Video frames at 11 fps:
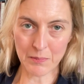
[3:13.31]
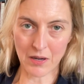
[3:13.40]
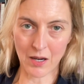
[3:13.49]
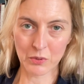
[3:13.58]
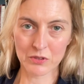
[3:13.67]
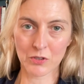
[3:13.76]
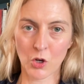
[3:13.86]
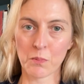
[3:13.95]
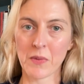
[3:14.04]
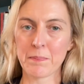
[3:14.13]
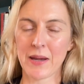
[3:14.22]
I was told
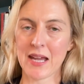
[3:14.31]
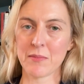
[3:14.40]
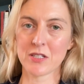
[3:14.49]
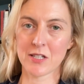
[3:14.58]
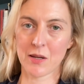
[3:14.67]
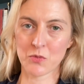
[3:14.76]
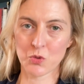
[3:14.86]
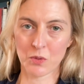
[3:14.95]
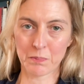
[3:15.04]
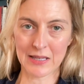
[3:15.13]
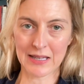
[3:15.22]
my payment terms
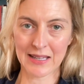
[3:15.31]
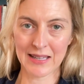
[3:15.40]
would be